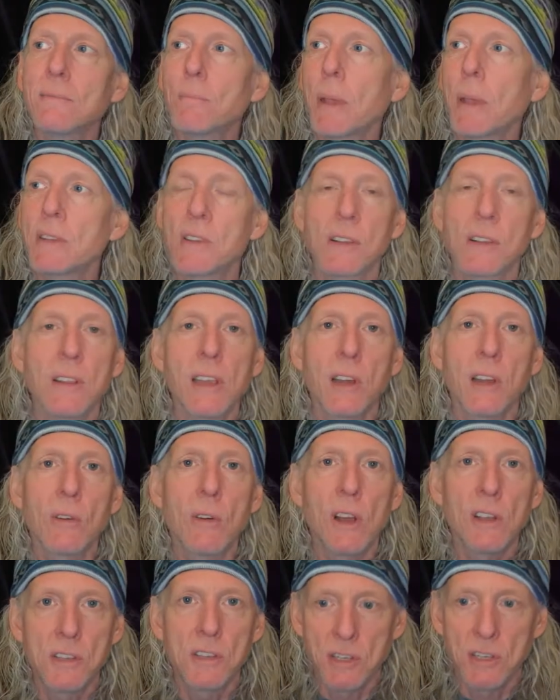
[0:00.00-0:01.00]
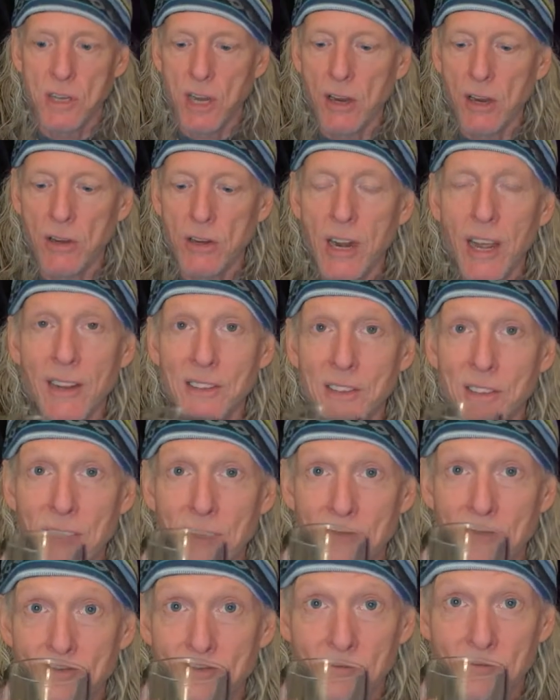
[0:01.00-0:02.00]
basically across the entire United
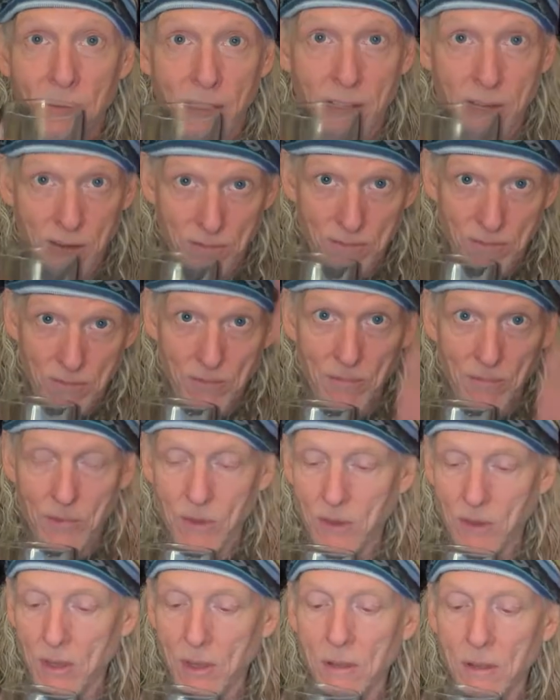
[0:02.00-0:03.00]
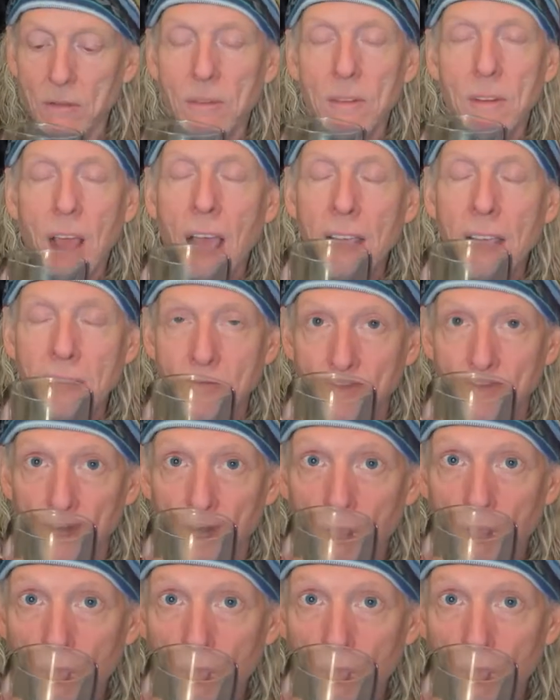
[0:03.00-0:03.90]
States, like the height of it.